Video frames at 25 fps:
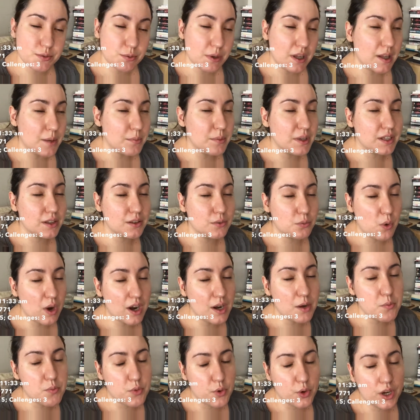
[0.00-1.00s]
Well, I mean,
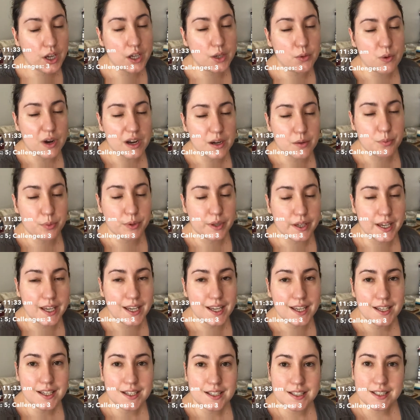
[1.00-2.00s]
1 book and 1
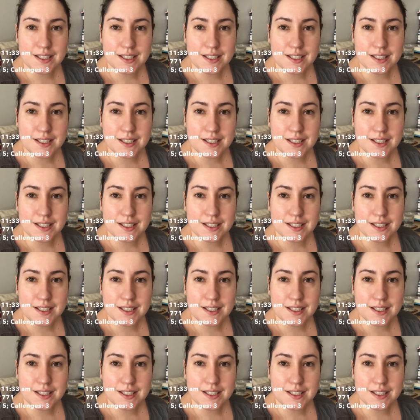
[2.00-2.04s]
play,